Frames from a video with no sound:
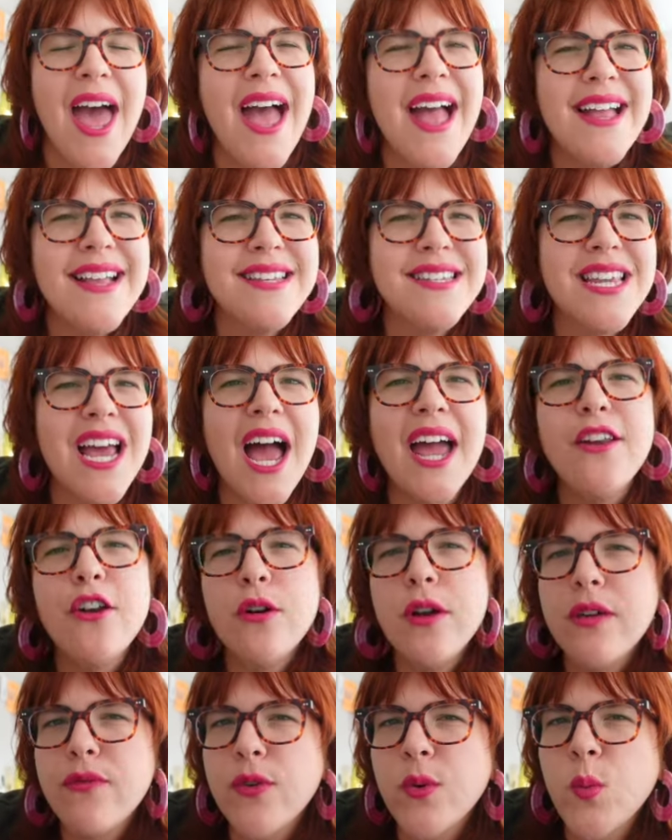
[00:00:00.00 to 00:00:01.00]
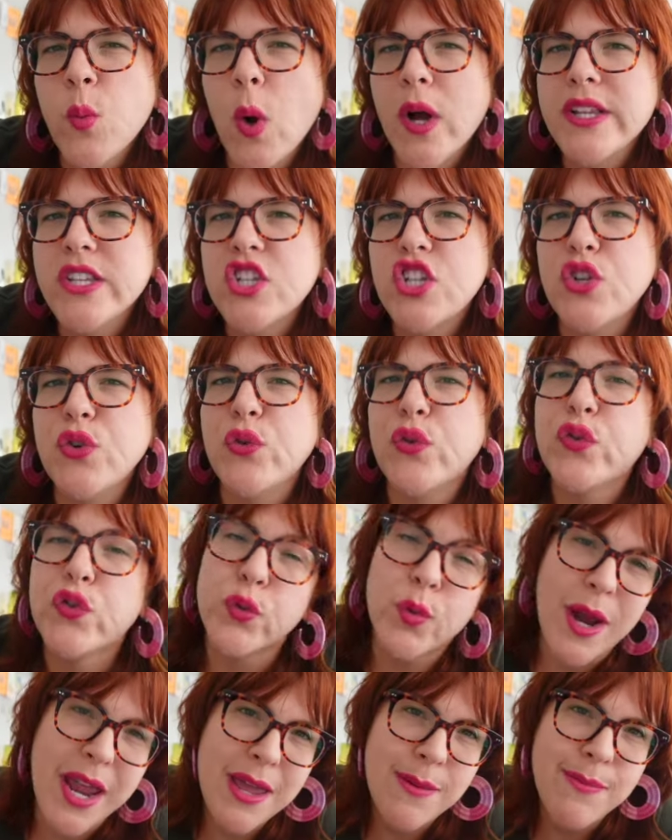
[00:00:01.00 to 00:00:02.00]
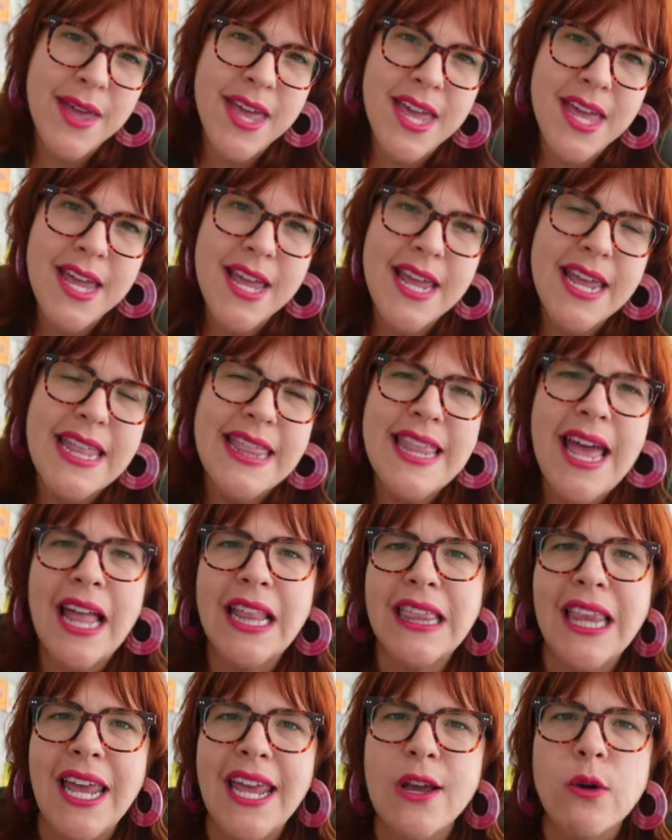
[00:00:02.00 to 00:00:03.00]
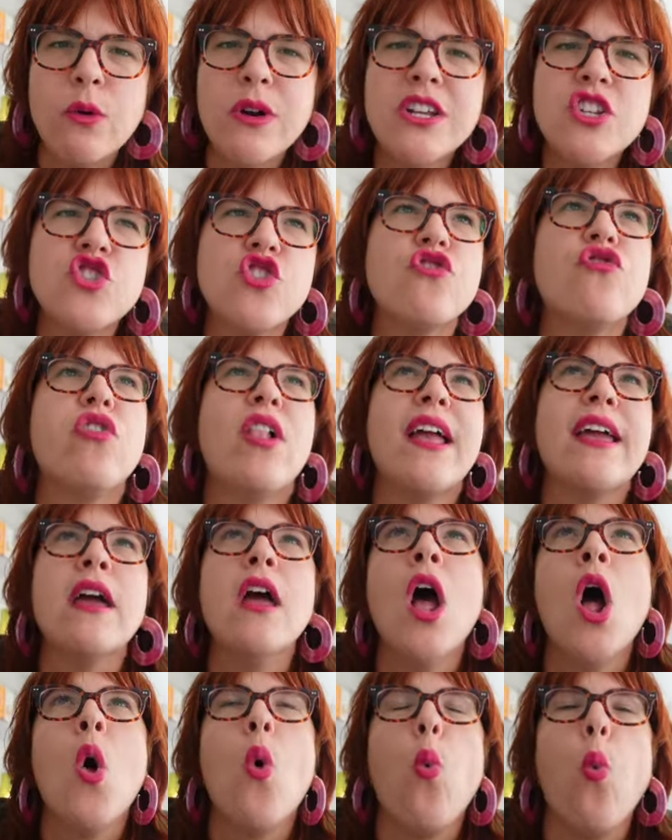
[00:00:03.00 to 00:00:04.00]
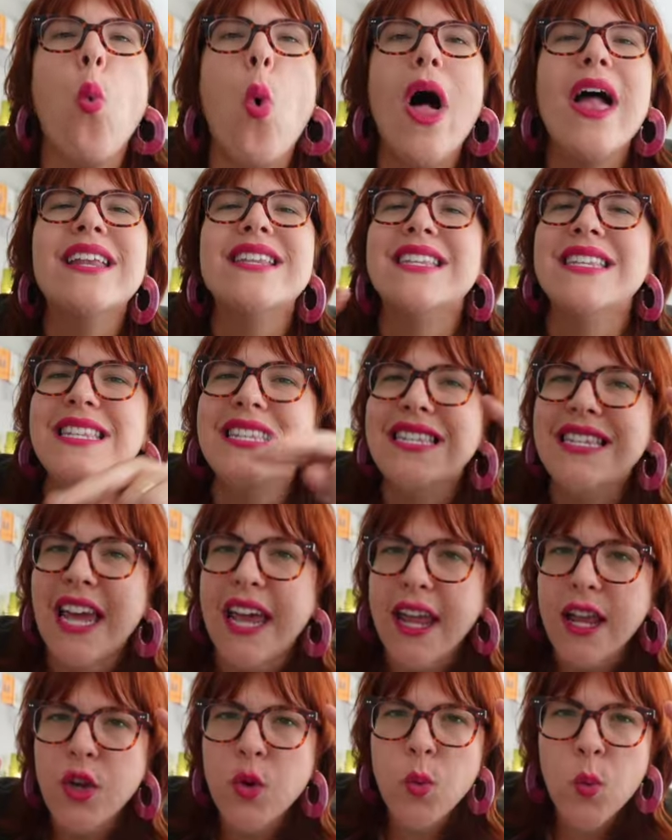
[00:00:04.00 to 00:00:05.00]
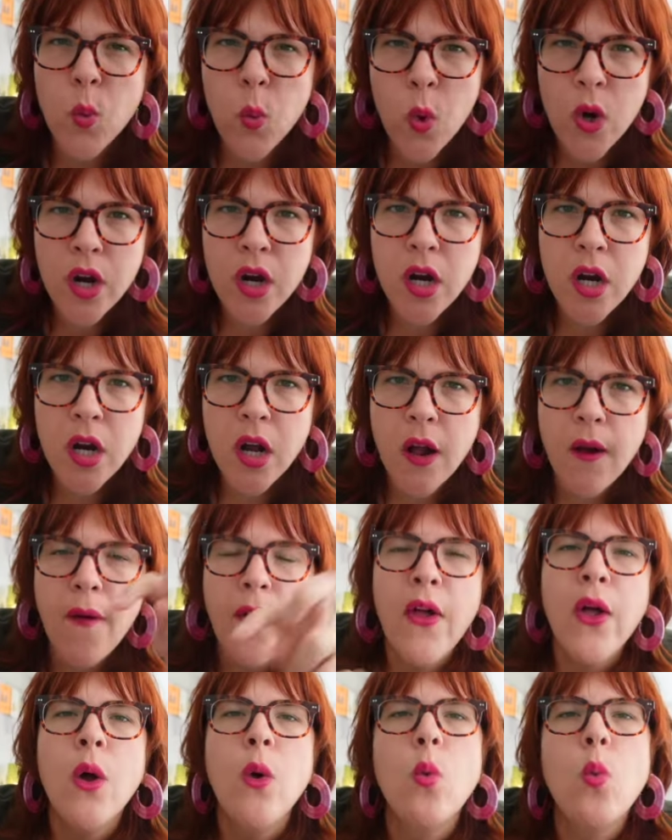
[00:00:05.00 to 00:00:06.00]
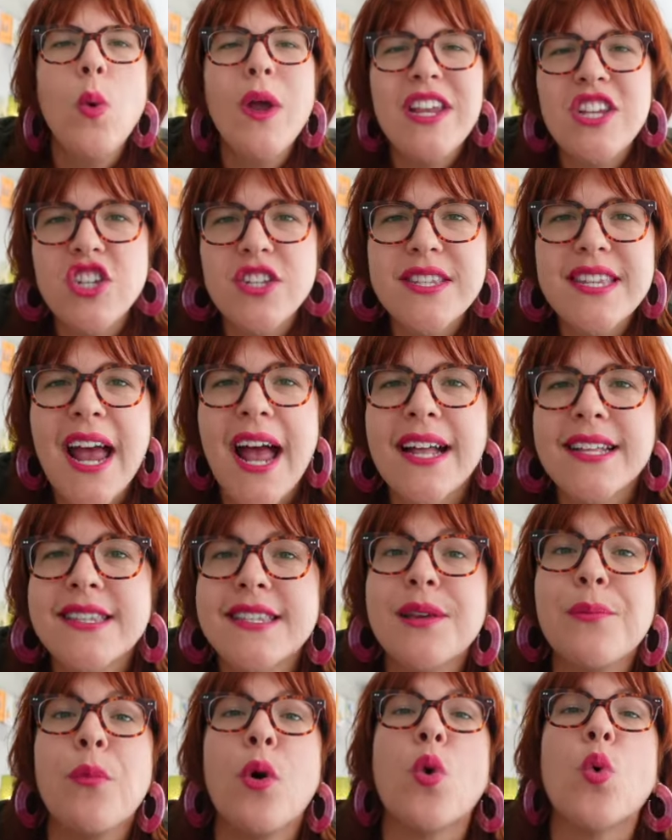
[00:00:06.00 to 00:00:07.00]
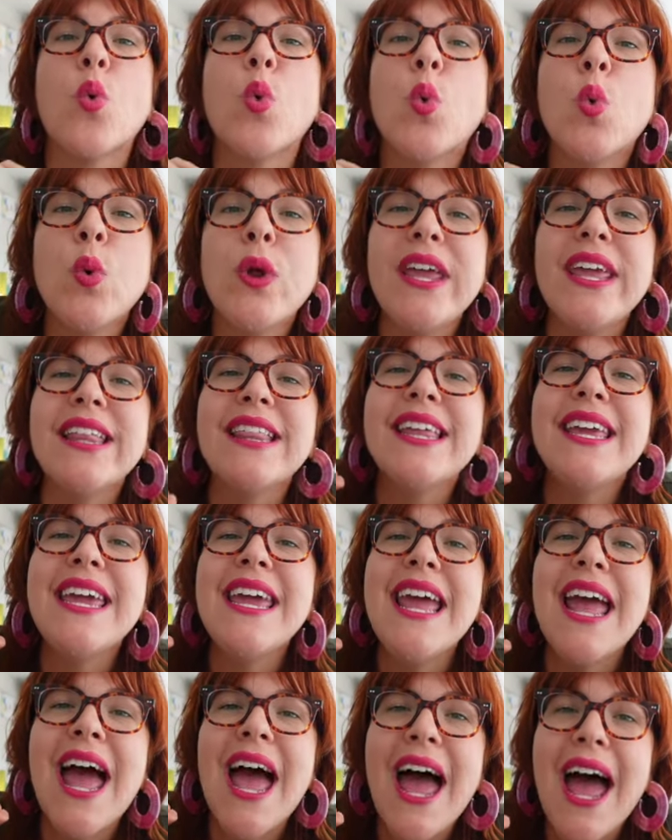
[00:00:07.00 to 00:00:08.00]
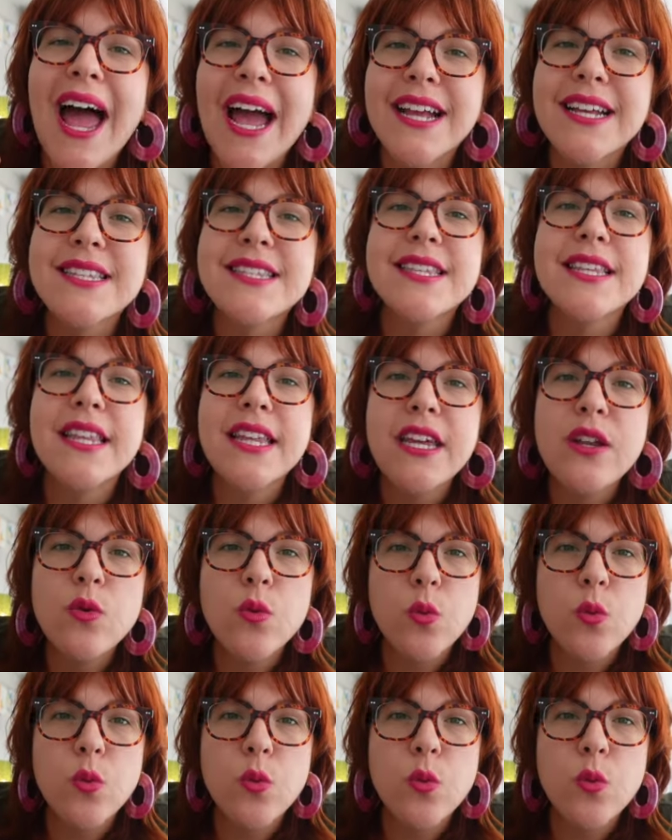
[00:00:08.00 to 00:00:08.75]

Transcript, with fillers: And I don't even want to frame it in that language of like what didn't work. We just had some really excellent